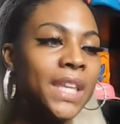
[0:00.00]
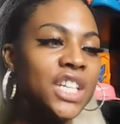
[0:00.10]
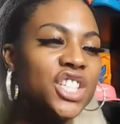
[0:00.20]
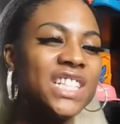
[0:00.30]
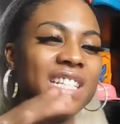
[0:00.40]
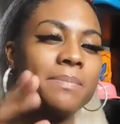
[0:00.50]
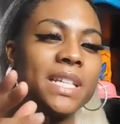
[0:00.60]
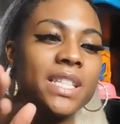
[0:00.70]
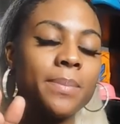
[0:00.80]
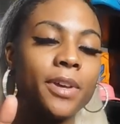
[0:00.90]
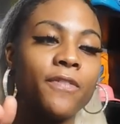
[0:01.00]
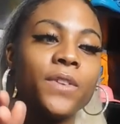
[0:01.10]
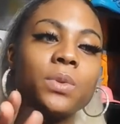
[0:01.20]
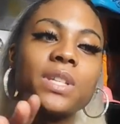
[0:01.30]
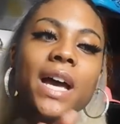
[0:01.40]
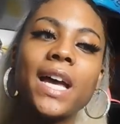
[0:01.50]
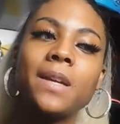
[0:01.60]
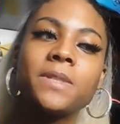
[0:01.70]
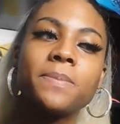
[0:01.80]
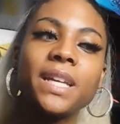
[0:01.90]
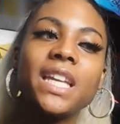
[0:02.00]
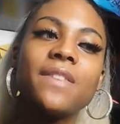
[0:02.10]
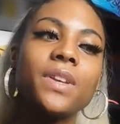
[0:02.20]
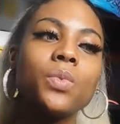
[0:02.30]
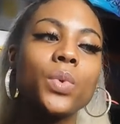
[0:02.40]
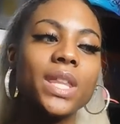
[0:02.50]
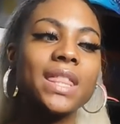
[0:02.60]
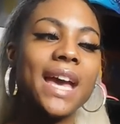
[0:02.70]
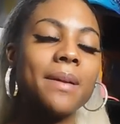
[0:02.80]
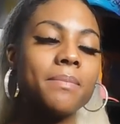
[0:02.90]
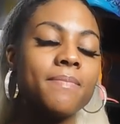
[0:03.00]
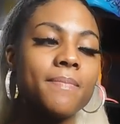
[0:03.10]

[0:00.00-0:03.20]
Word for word: she did mess up a few times, but even with that,